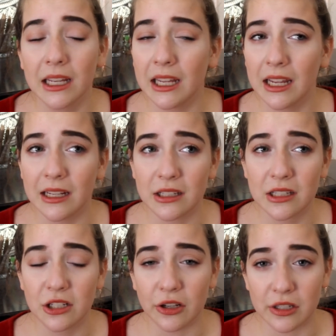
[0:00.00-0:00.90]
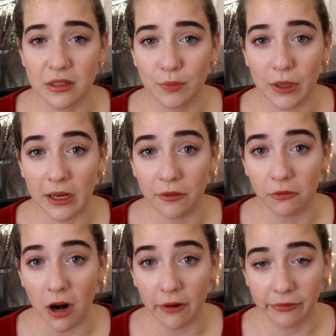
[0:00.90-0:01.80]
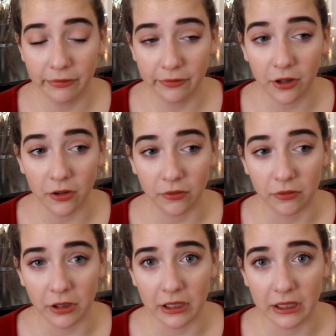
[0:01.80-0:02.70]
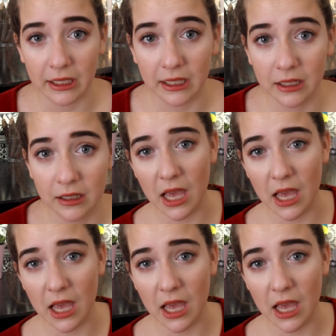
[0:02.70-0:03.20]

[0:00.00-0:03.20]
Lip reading: it's just been rough, really.